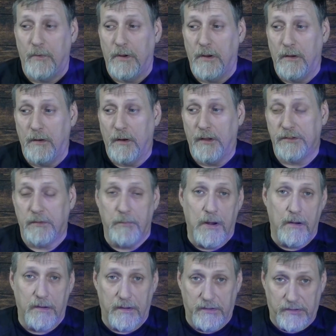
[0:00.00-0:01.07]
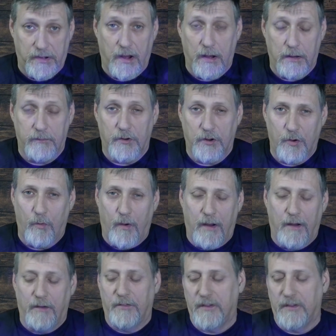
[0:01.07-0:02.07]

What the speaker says: when us Americans can't even acquire